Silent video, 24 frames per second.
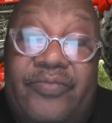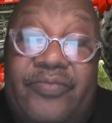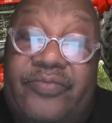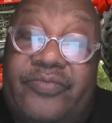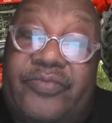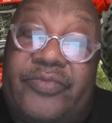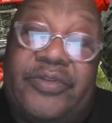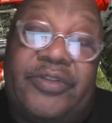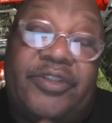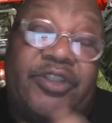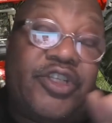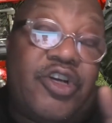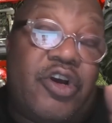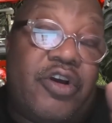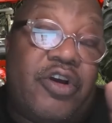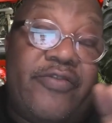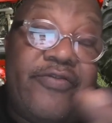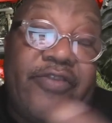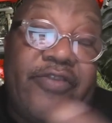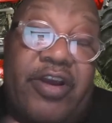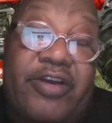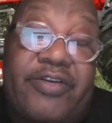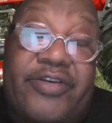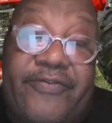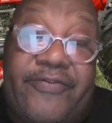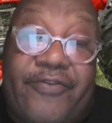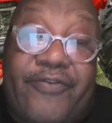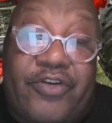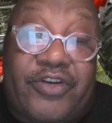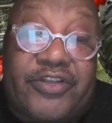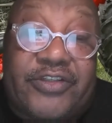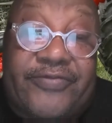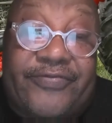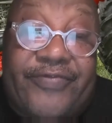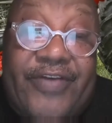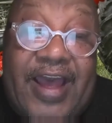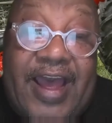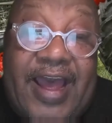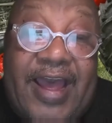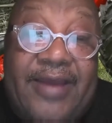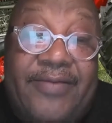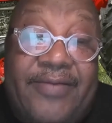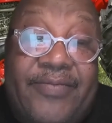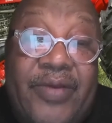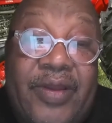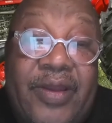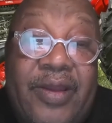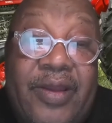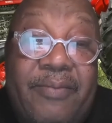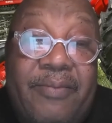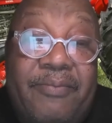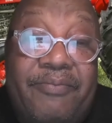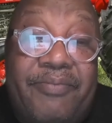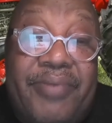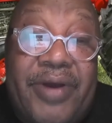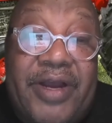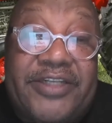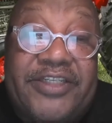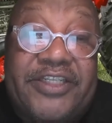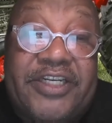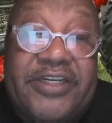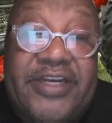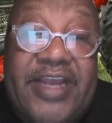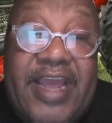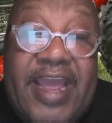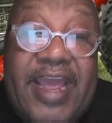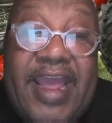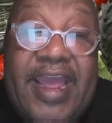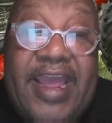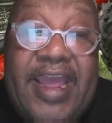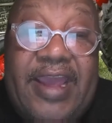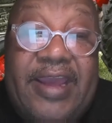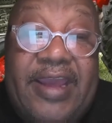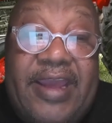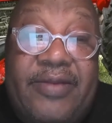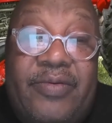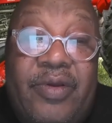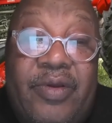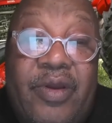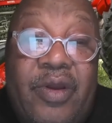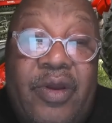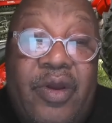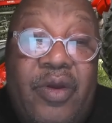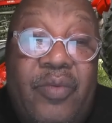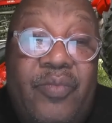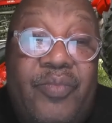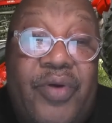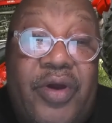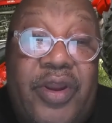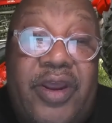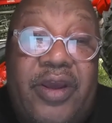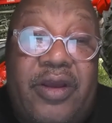enjoying a very diversified budget and putting